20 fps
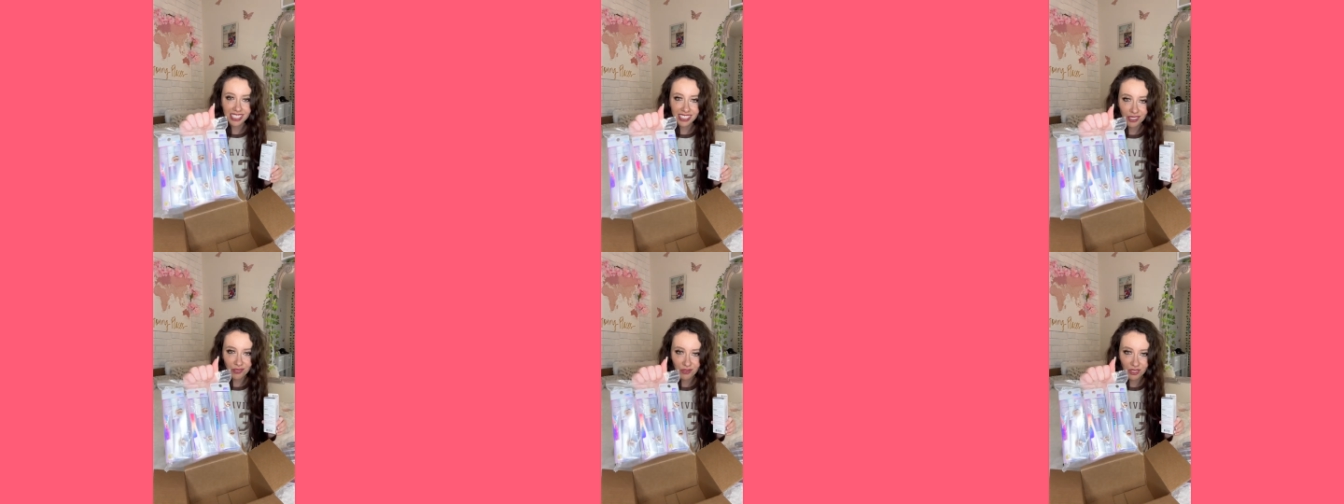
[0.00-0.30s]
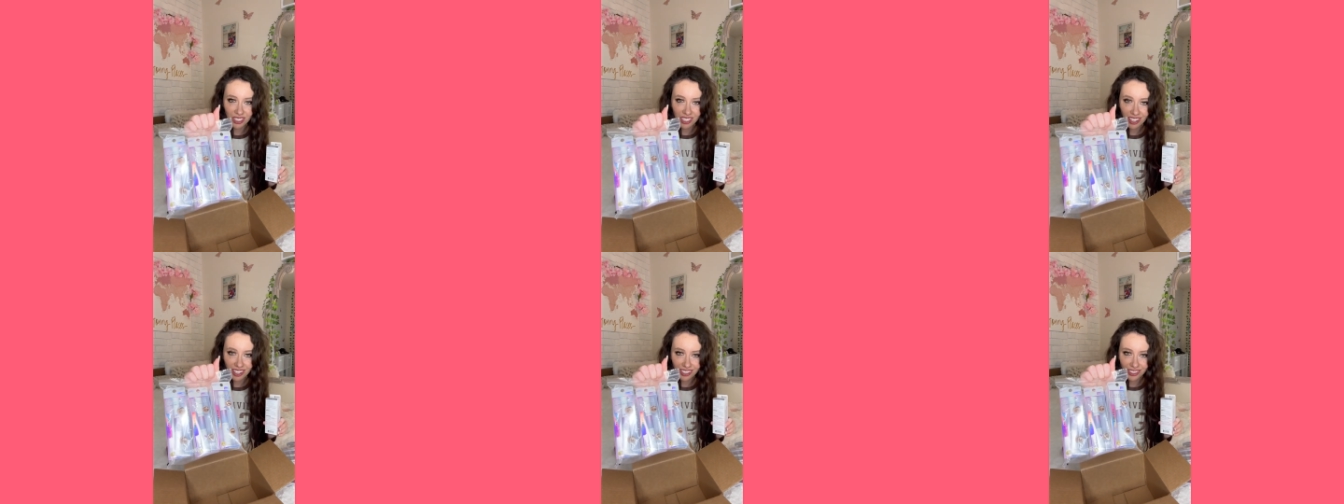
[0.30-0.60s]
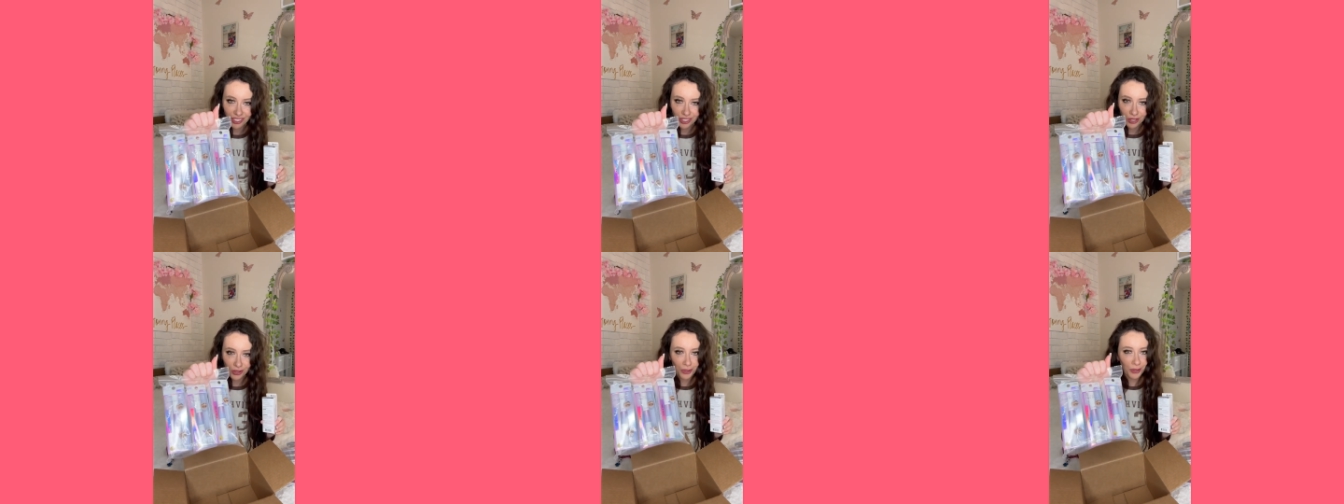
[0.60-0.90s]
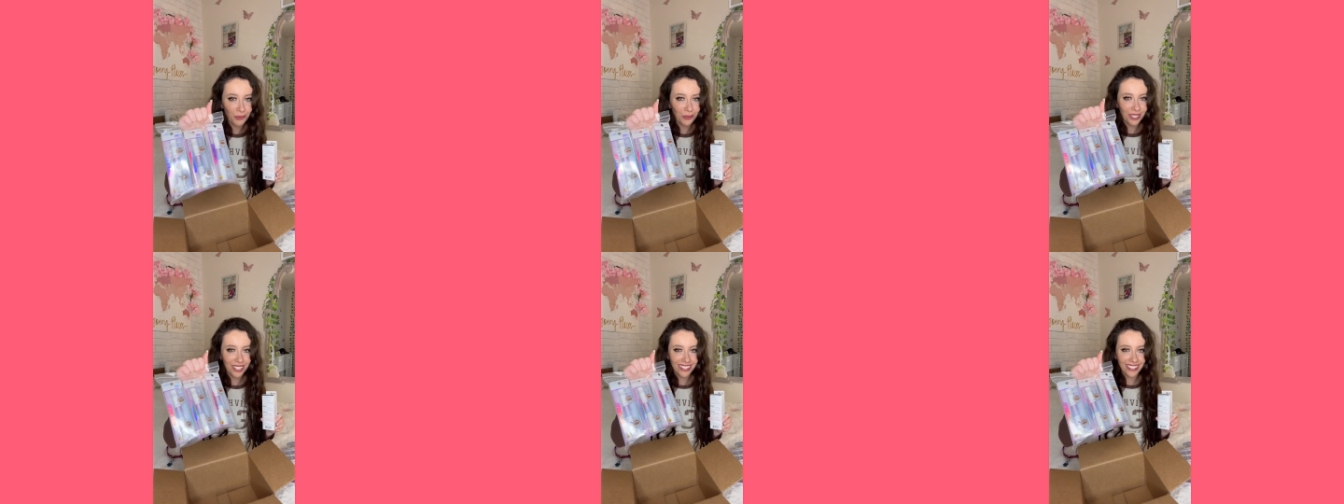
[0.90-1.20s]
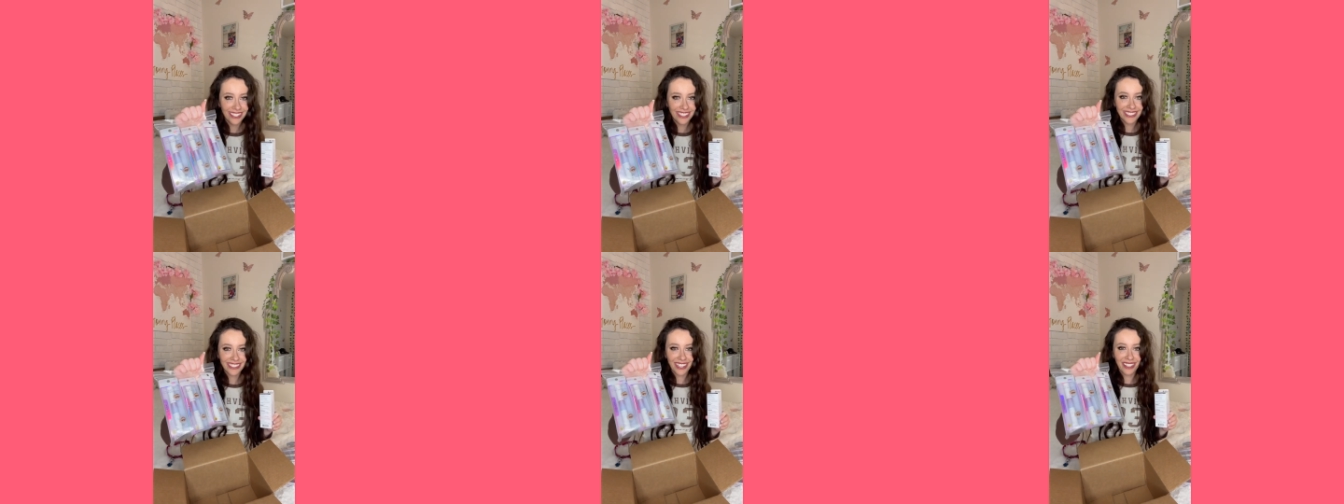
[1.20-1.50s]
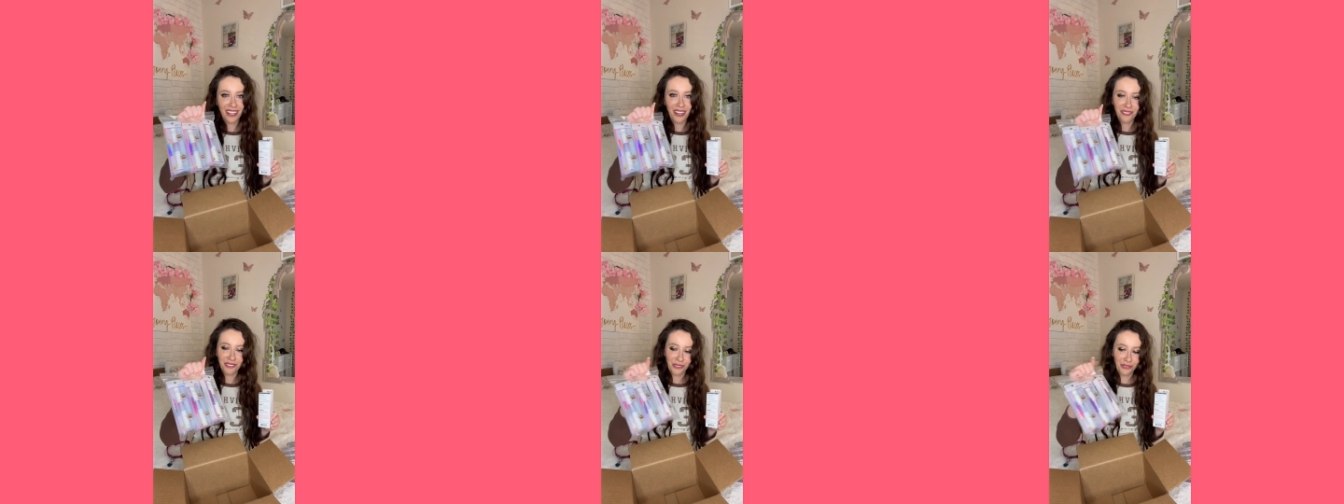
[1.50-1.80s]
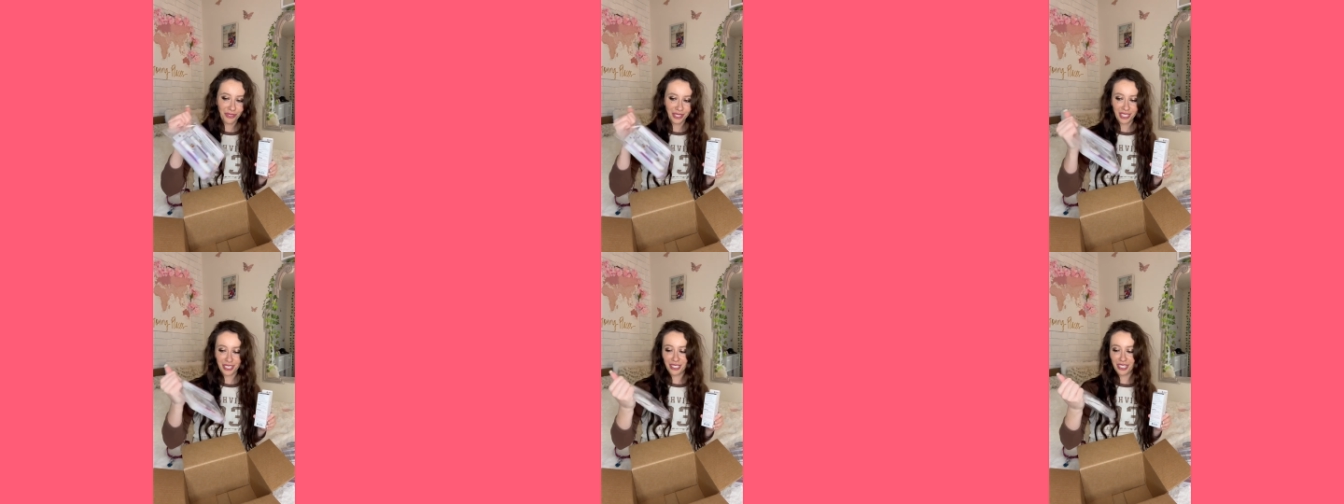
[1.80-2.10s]
I'm not sure what it is. I'll have to
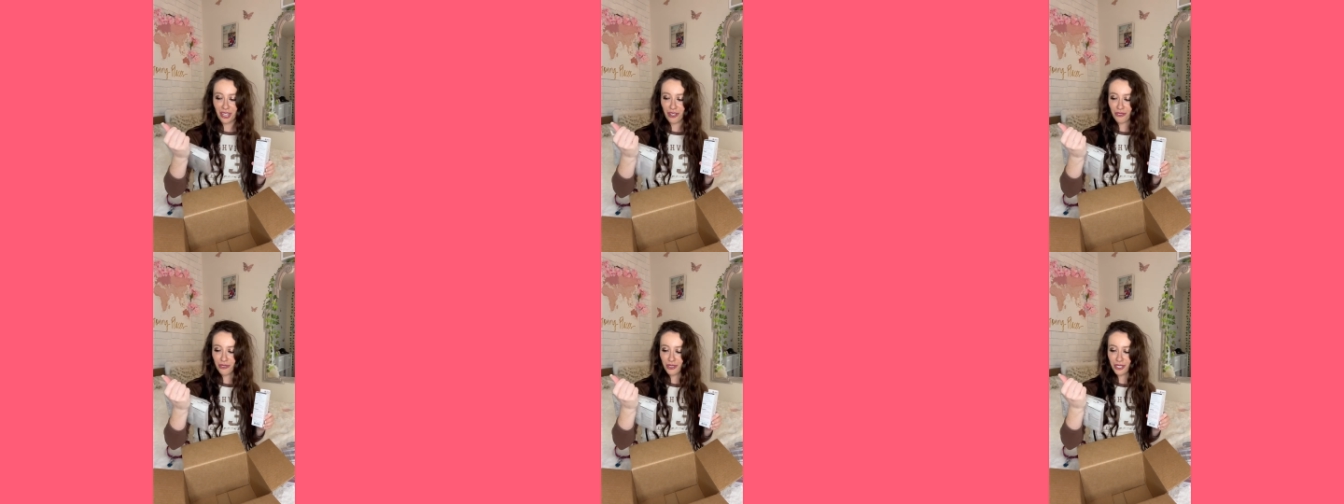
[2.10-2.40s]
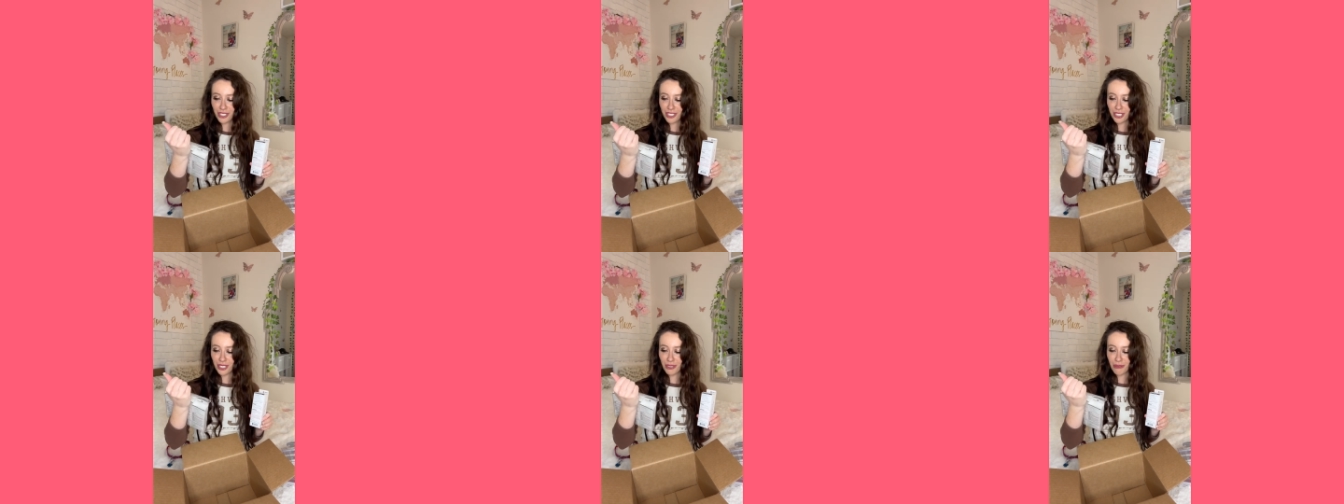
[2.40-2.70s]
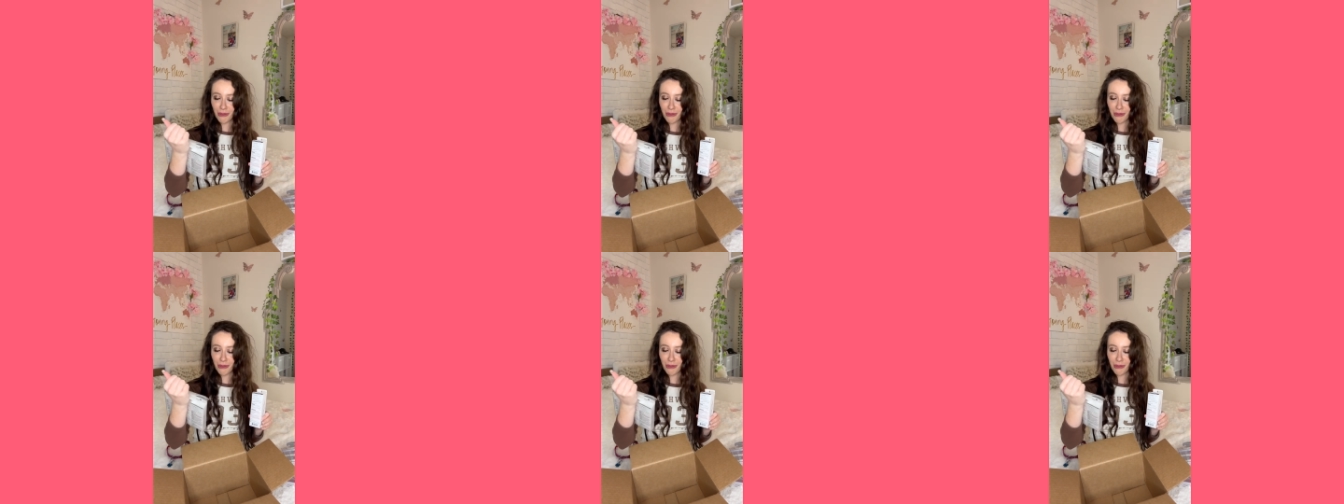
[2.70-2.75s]
figure it out for sure.